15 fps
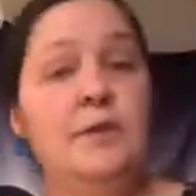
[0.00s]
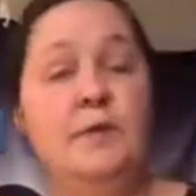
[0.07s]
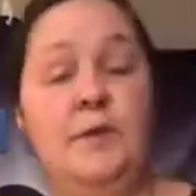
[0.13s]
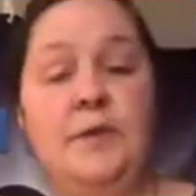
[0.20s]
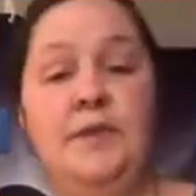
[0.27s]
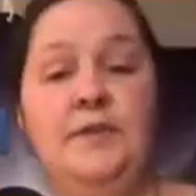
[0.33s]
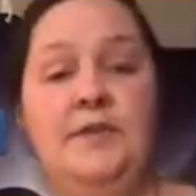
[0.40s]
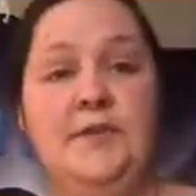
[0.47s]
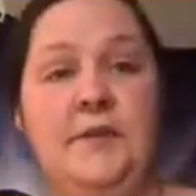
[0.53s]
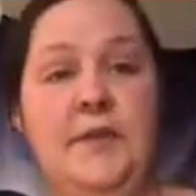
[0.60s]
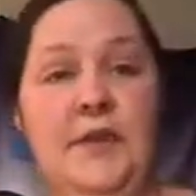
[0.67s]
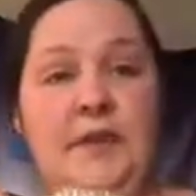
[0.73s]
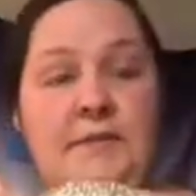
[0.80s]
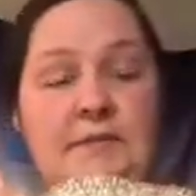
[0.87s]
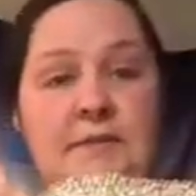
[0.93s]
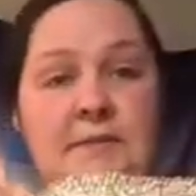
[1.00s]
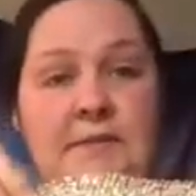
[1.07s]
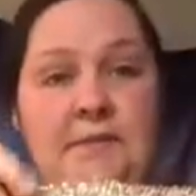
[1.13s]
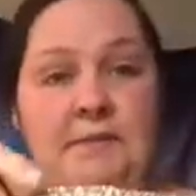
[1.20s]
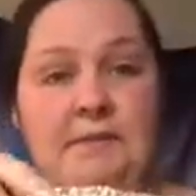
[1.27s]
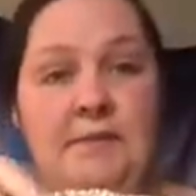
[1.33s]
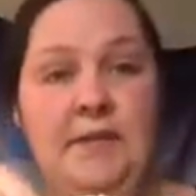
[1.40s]
We also have
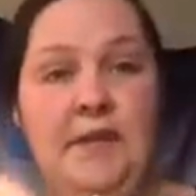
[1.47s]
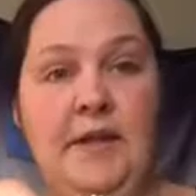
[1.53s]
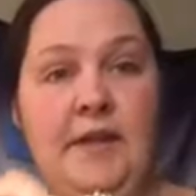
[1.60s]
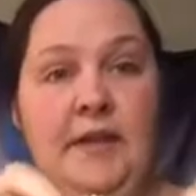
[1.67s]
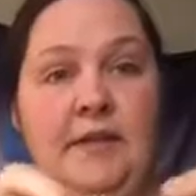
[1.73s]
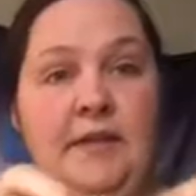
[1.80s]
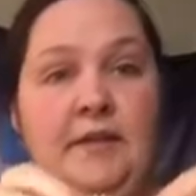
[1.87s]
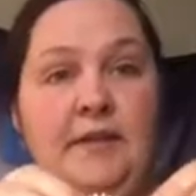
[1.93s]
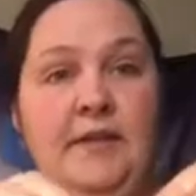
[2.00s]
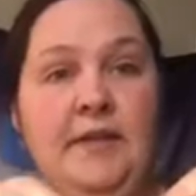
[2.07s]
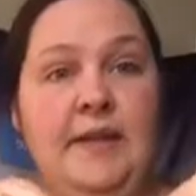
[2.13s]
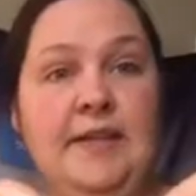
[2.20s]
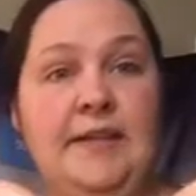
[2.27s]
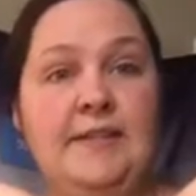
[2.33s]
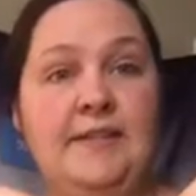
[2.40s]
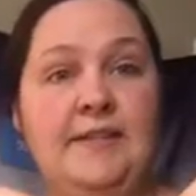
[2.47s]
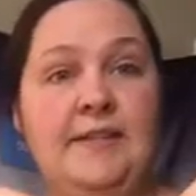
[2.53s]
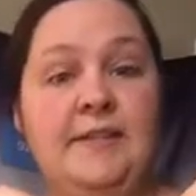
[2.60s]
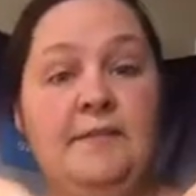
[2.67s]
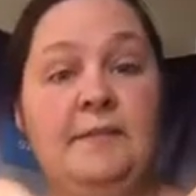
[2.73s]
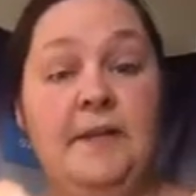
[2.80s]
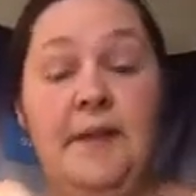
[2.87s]
some nice
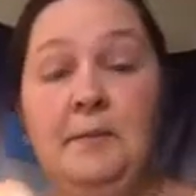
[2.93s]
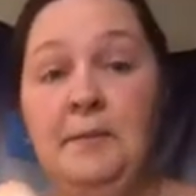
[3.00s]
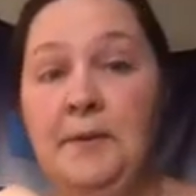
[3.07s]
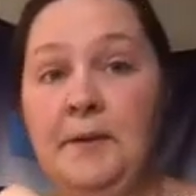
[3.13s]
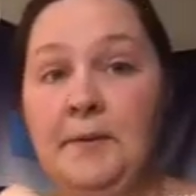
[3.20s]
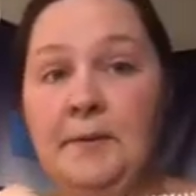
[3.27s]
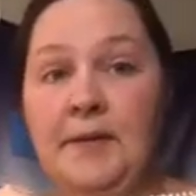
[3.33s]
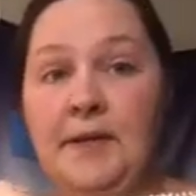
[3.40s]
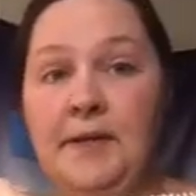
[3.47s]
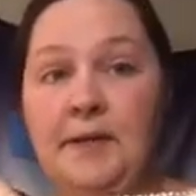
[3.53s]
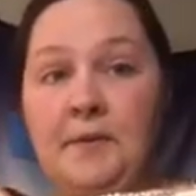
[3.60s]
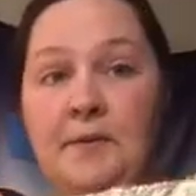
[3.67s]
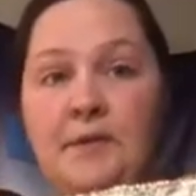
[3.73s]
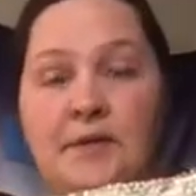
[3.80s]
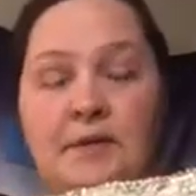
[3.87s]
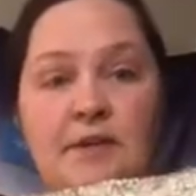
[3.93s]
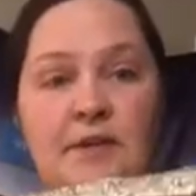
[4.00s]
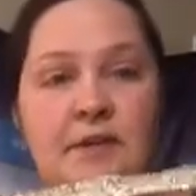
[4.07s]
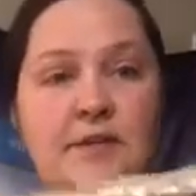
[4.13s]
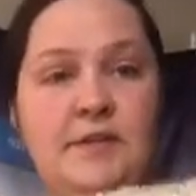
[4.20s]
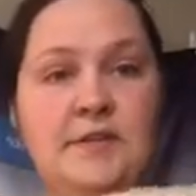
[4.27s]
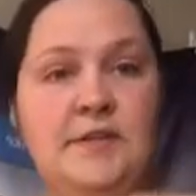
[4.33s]
fabric beaded ones
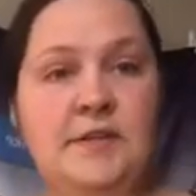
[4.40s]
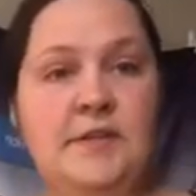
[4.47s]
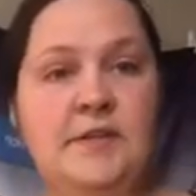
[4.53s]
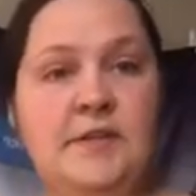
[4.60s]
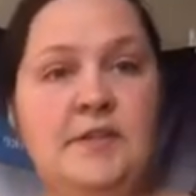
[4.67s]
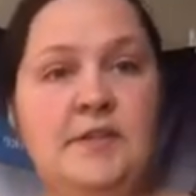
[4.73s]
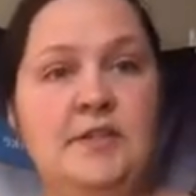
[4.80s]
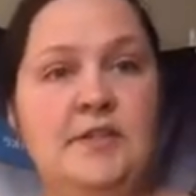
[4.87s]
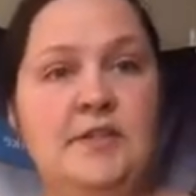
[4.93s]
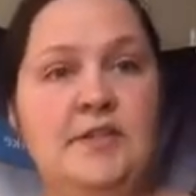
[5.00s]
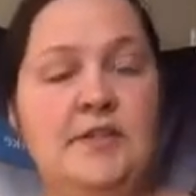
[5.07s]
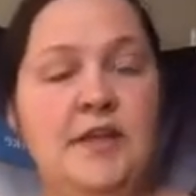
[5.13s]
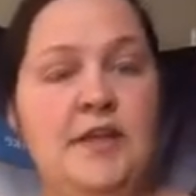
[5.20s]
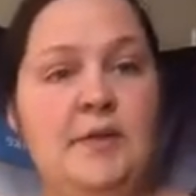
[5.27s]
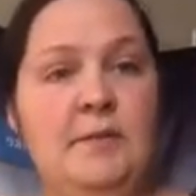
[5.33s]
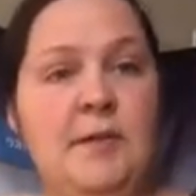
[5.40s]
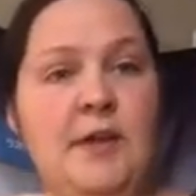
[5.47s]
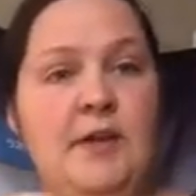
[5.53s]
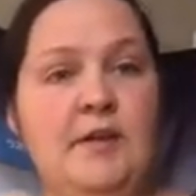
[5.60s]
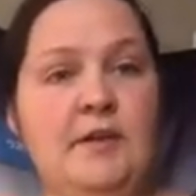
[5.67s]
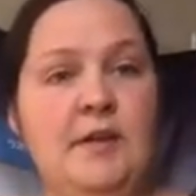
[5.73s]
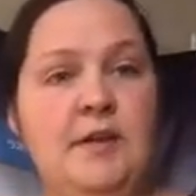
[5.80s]
also that just came
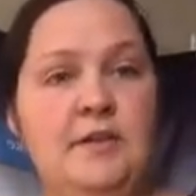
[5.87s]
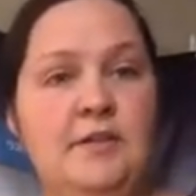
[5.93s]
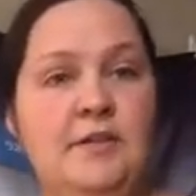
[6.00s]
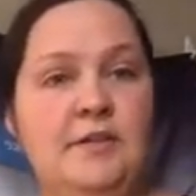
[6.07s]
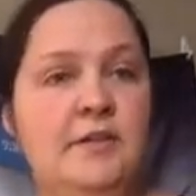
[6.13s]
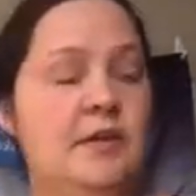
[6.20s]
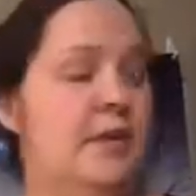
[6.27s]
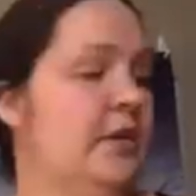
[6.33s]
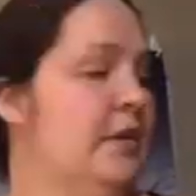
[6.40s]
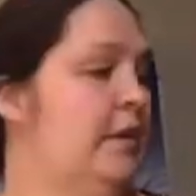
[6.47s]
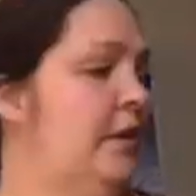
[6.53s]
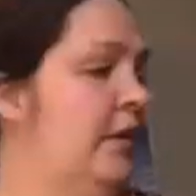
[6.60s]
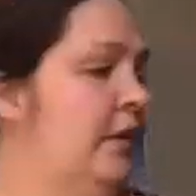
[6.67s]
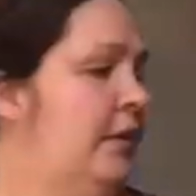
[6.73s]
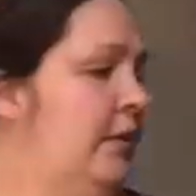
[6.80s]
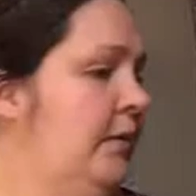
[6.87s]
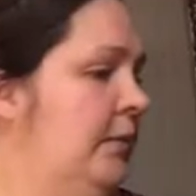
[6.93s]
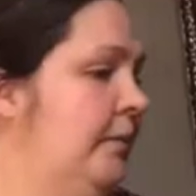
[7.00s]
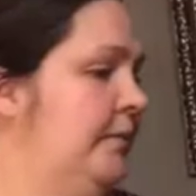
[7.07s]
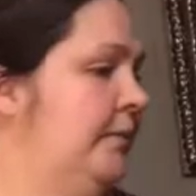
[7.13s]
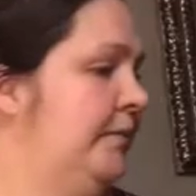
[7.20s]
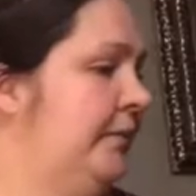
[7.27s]
out not too long
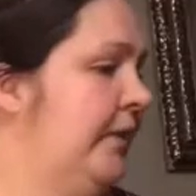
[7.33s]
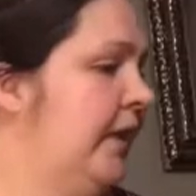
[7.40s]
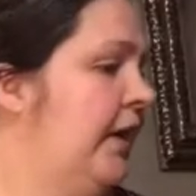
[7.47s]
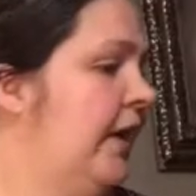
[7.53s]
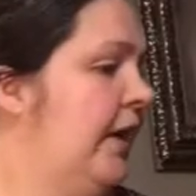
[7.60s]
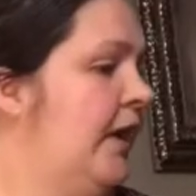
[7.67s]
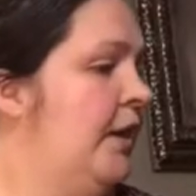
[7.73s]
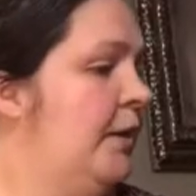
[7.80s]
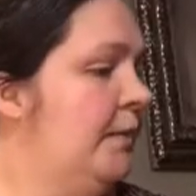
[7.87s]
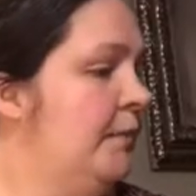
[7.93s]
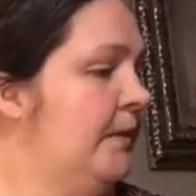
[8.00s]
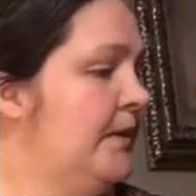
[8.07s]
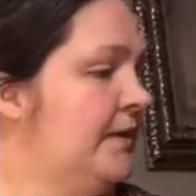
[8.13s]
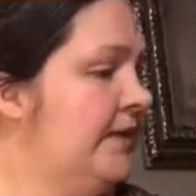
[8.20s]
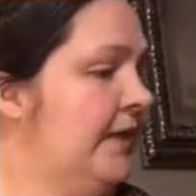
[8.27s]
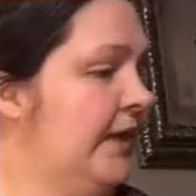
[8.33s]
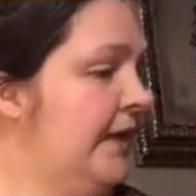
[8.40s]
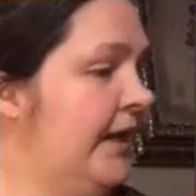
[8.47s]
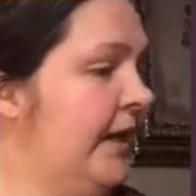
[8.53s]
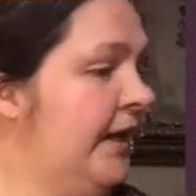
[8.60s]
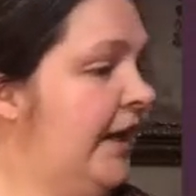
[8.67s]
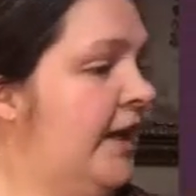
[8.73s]
ago. But
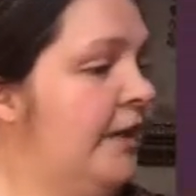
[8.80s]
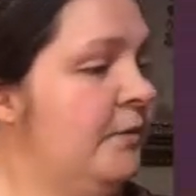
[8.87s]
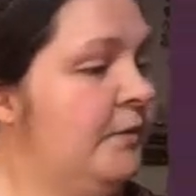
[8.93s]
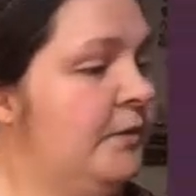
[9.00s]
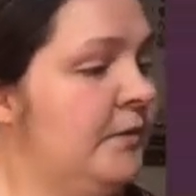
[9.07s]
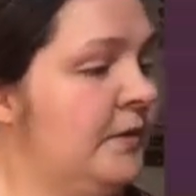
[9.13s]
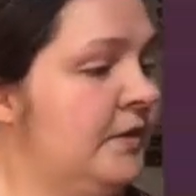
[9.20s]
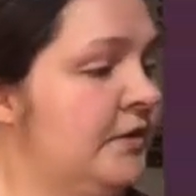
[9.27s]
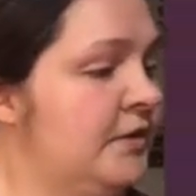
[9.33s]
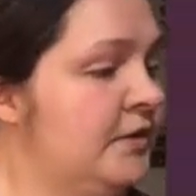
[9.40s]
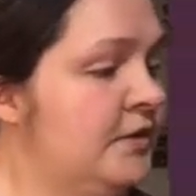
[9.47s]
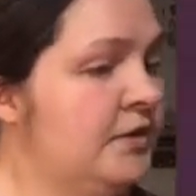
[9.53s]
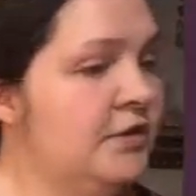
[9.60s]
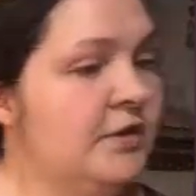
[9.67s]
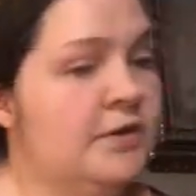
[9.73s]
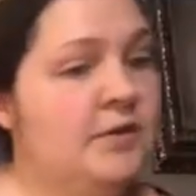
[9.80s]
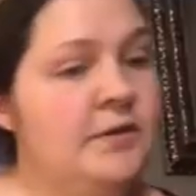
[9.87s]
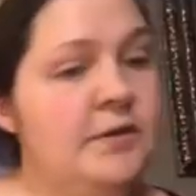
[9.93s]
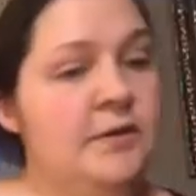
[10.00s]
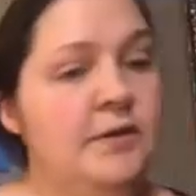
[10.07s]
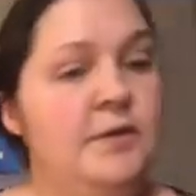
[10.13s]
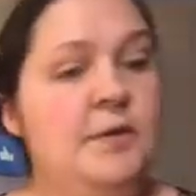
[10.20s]
today I'm going to show
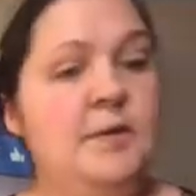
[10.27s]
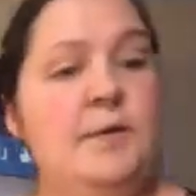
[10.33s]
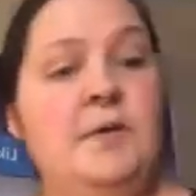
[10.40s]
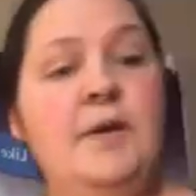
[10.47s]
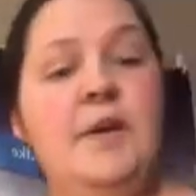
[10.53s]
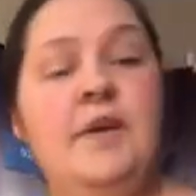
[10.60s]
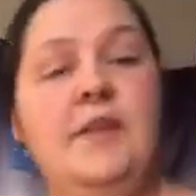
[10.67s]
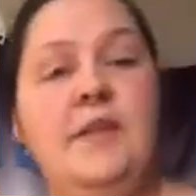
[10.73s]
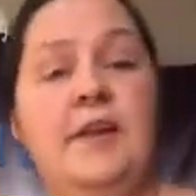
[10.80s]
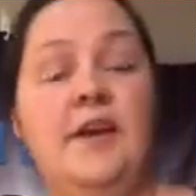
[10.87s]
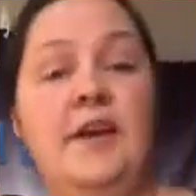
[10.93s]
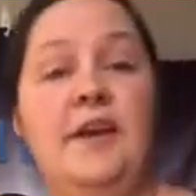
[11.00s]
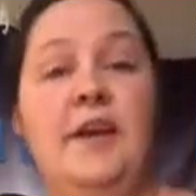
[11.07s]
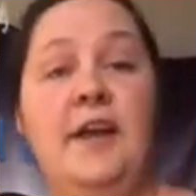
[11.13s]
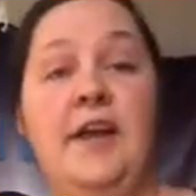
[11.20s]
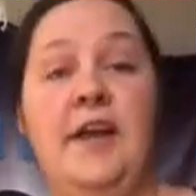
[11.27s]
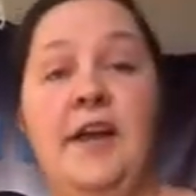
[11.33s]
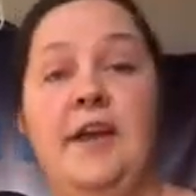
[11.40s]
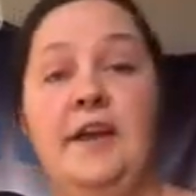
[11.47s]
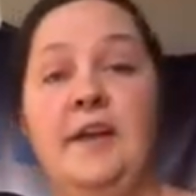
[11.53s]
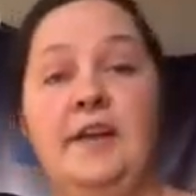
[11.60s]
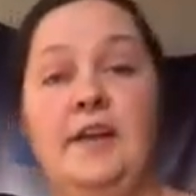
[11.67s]
you the hair
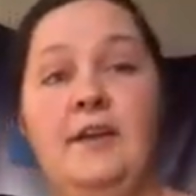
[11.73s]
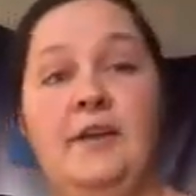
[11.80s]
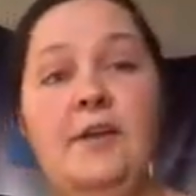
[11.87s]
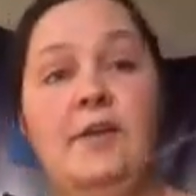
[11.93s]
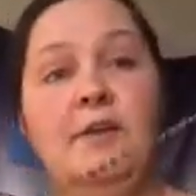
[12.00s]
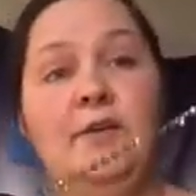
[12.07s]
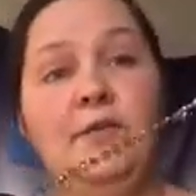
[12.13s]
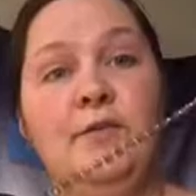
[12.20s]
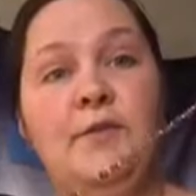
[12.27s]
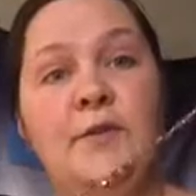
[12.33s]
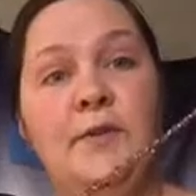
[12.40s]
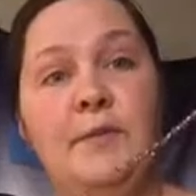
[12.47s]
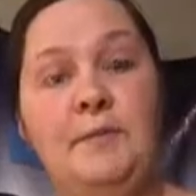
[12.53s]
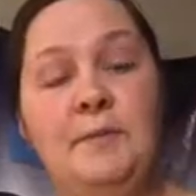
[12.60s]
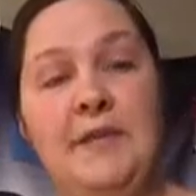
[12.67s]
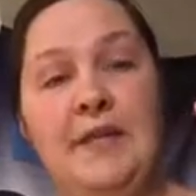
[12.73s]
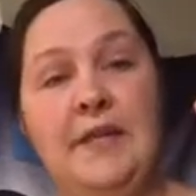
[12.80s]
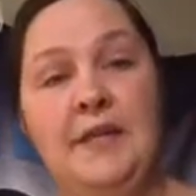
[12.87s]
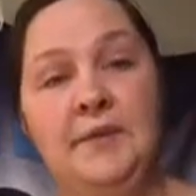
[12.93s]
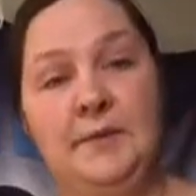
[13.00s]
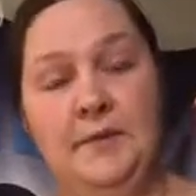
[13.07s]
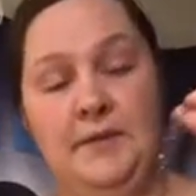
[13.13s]
hack for the
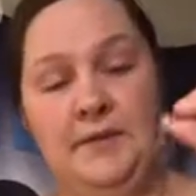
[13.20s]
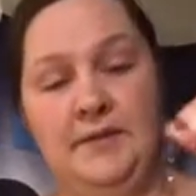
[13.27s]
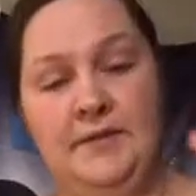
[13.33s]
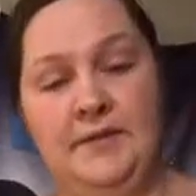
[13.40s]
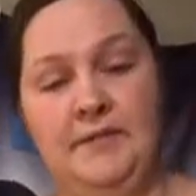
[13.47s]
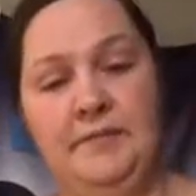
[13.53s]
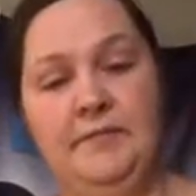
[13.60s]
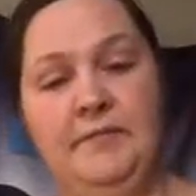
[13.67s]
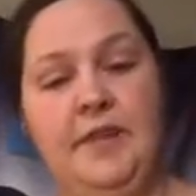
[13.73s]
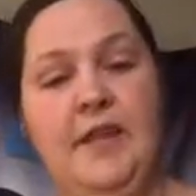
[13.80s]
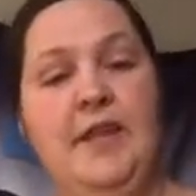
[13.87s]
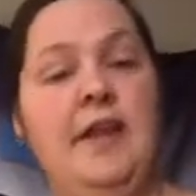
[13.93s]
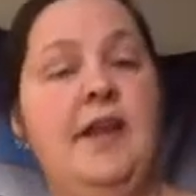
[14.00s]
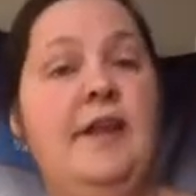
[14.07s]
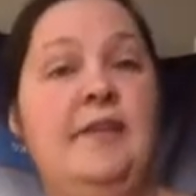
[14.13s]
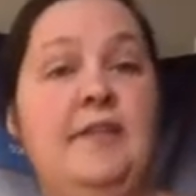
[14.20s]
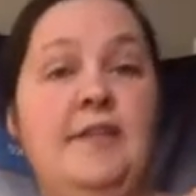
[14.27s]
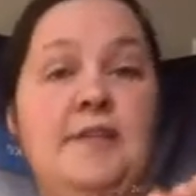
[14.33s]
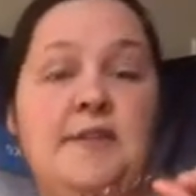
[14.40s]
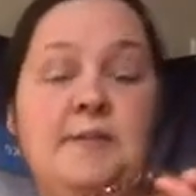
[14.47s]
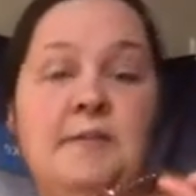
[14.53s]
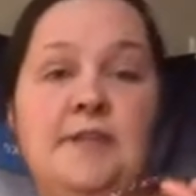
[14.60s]
beaded ones. And
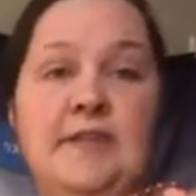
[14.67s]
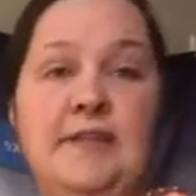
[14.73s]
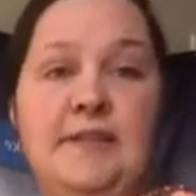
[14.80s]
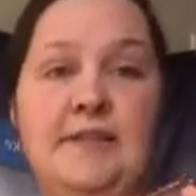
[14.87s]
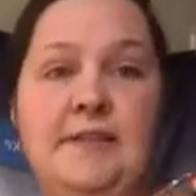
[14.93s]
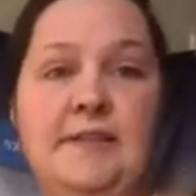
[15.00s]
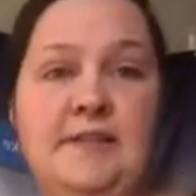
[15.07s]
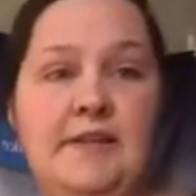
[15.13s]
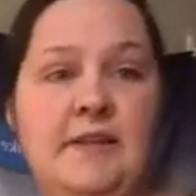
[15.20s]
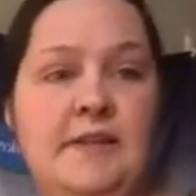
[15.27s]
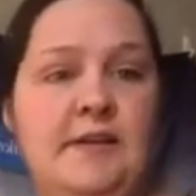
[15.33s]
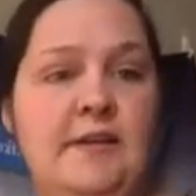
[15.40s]
this one is